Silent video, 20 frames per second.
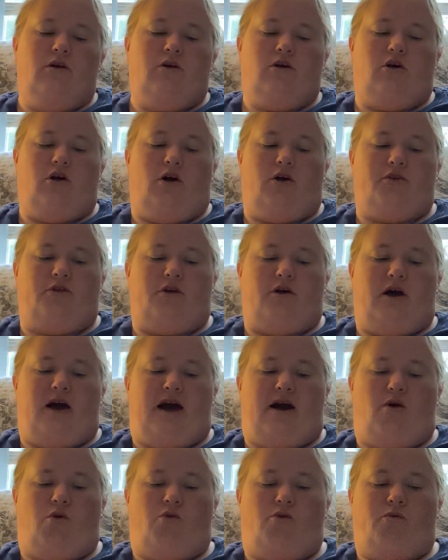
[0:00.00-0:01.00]
called the
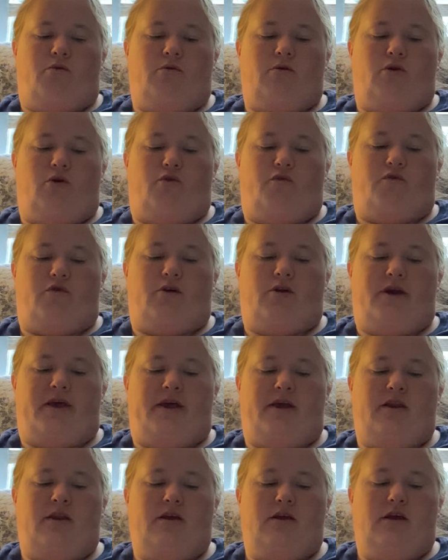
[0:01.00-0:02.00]
owl
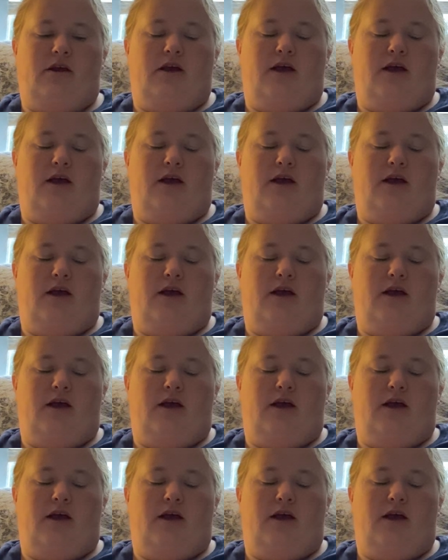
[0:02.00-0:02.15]
overhead.